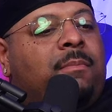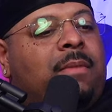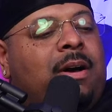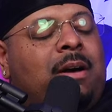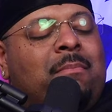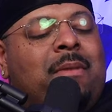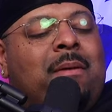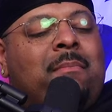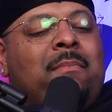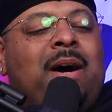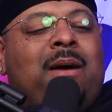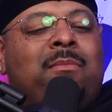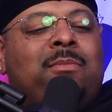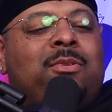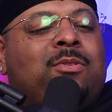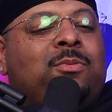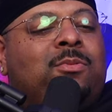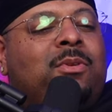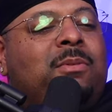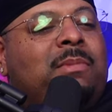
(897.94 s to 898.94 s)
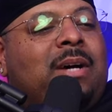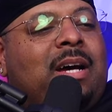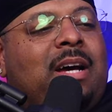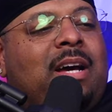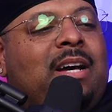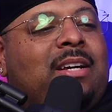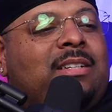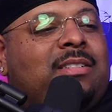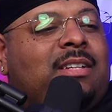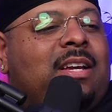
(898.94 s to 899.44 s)
my mom used to whoop my
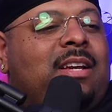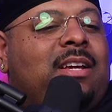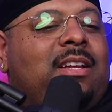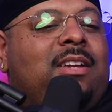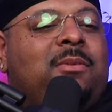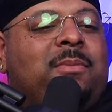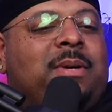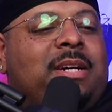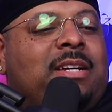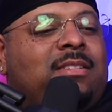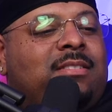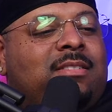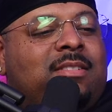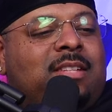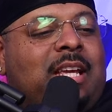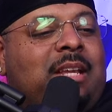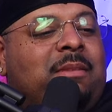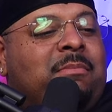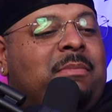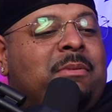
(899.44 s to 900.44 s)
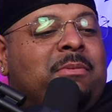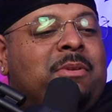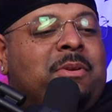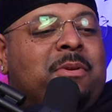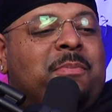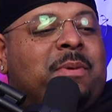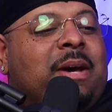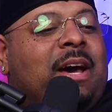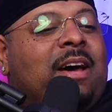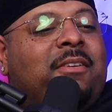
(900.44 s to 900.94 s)
ass. I ain't nobody just hitting me with
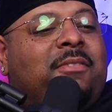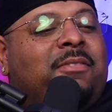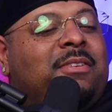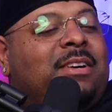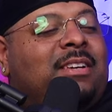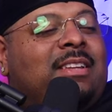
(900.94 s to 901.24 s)
no paddle. Fuck